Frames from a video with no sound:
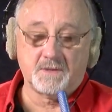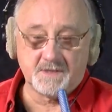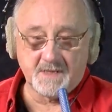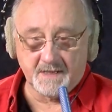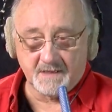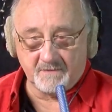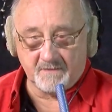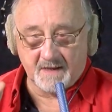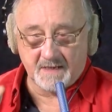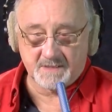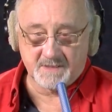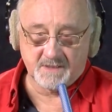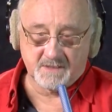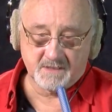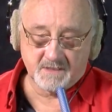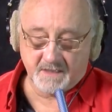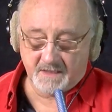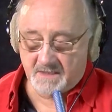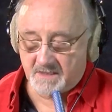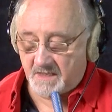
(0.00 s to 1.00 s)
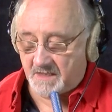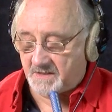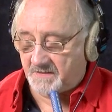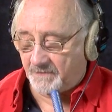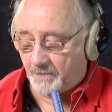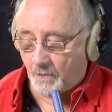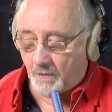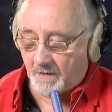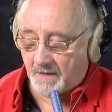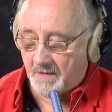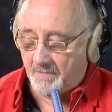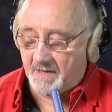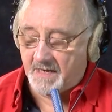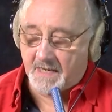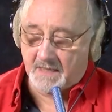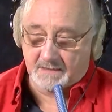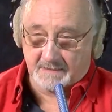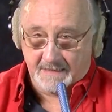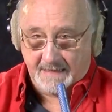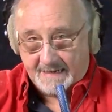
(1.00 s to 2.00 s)
Sound Devices 664, coming
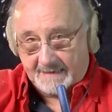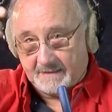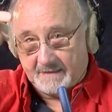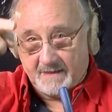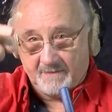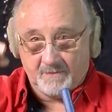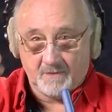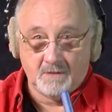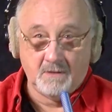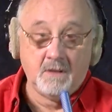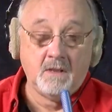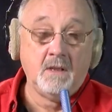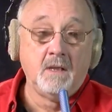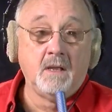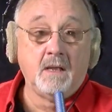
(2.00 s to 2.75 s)
out line level